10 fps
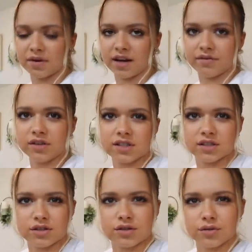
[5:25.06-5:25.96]
but I've looked in
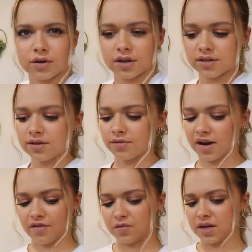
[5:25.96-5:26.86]
stores when
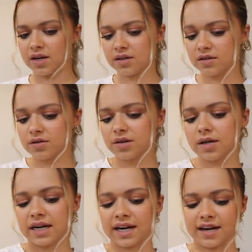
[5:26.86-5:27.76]
I've been in a store
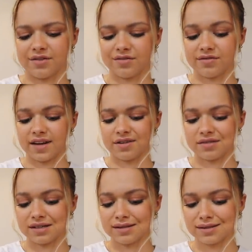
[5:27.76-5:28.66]
and I haven't found
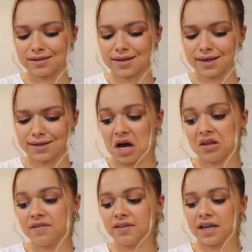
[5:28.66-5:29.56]
anything yet. I'll
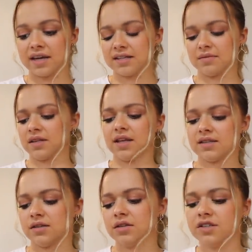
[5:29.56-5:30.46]
even get something that's
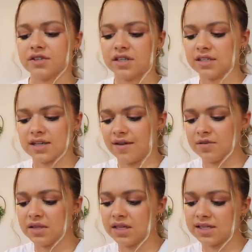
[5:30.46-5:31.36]
a little different. It doesn't have to
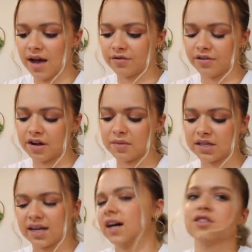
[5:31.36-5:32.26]
be the exact frame
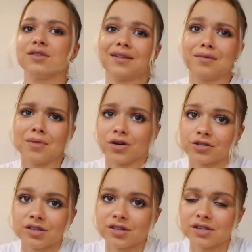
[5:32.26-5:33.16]
because I got those at like
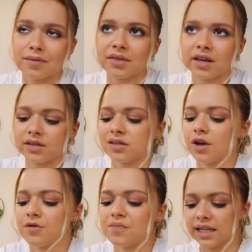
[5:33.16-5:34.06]
Marshalls or something.
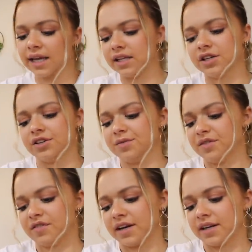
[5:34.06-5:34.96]
So the likelihood of me
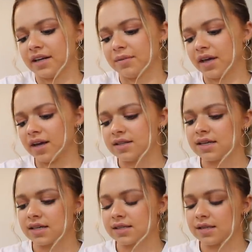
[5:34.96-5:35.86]
finding them again is
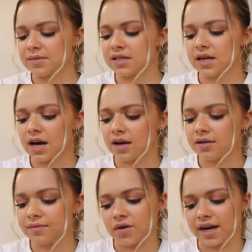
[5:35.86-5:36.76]
like slim to
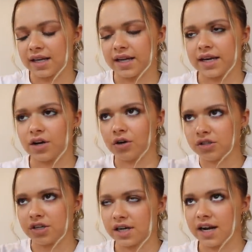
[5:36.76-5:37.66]
none. So I can like
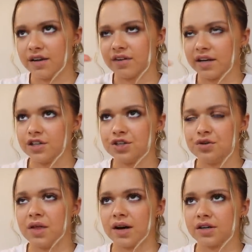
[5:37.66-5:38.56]
alternate. If I get
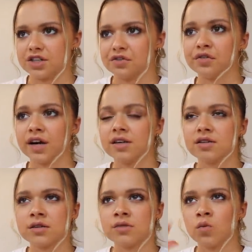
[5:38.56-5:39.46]
two that are
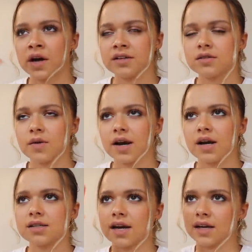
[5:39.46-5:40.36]
different white
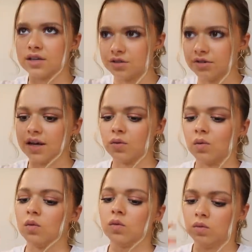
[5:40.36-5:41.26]
squares, I can do like
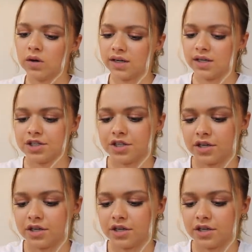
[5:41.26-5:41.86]
one each, you